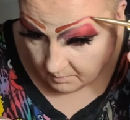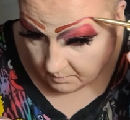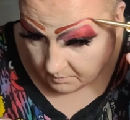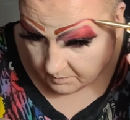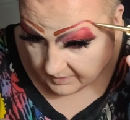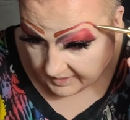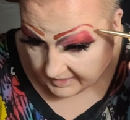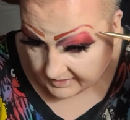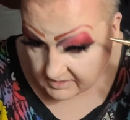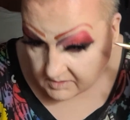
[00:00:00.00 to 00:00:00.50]

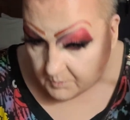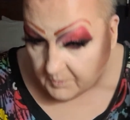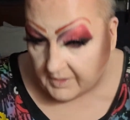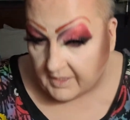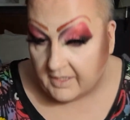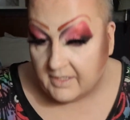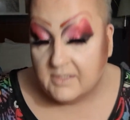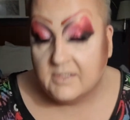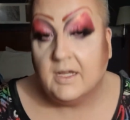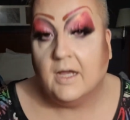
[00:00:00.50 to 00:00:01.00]
base, but then
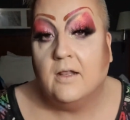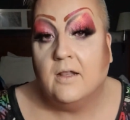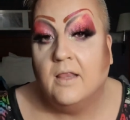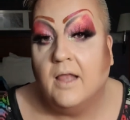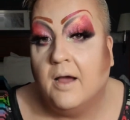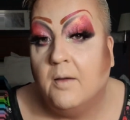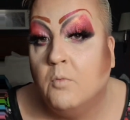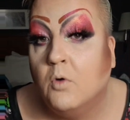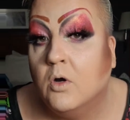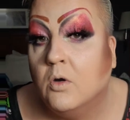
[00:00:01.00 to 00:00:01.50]
it's got a
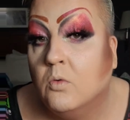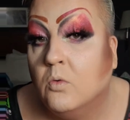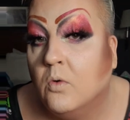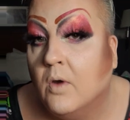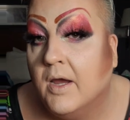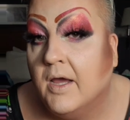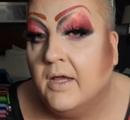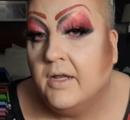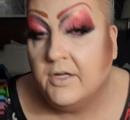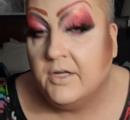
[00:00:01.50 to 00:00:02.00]
lot more
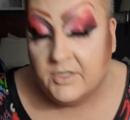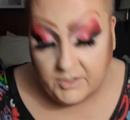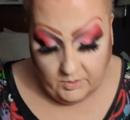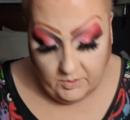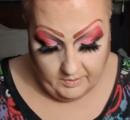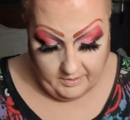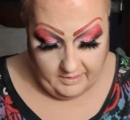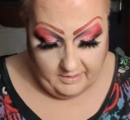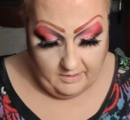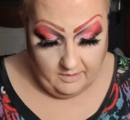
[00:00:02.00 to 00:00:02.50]
red to
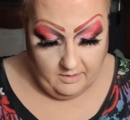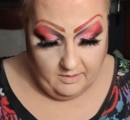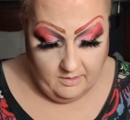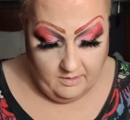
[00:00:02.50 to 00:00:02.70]
it.